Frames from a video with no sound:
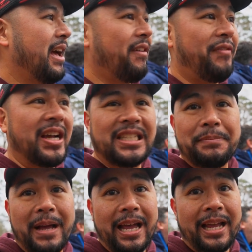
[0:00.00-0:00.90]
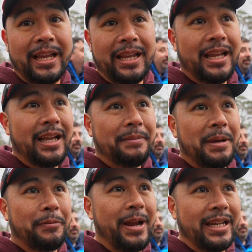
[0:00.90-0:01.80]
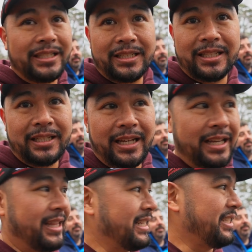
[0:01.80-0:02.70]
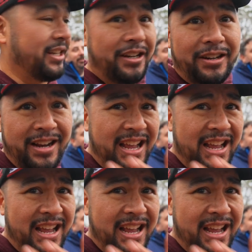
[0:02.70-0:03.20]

affected my my race. Uh, this year,